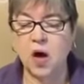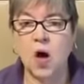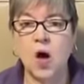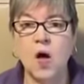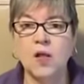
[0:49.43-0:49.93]

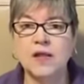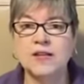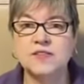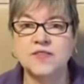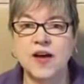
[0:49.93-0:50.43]
All
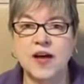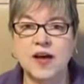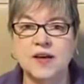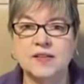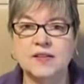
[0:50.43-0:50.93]
is
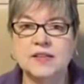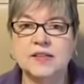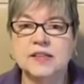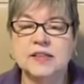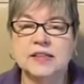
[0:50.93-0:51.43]
fine.
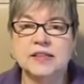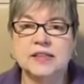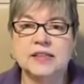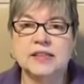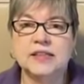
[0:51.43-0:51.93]

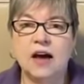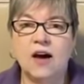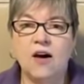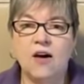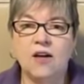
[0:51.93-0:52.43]

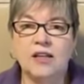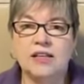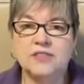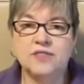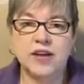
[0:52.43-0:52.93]
All
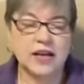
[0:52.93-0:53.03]
is